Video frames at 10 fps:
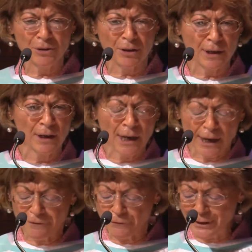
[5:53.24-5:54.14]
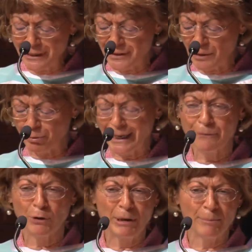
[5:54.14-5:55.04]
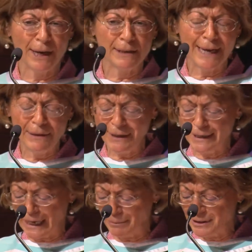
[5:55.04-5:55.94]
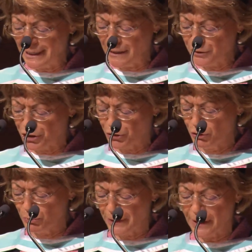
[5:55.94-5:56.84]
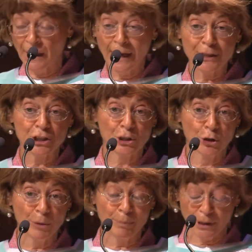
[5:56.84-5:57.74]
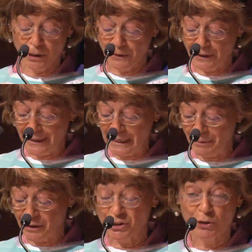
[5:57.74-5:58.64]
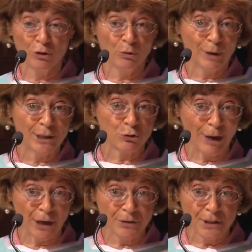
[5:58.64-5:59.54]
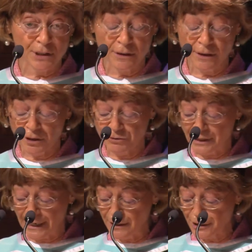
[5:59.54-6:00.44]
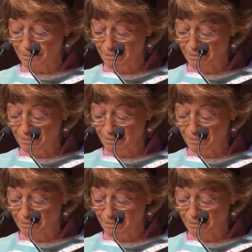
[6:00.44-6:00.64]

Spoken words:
on a freezing platform in my navy gabardine suit with a skirt below the knee because you couldn't wear trousers in those days,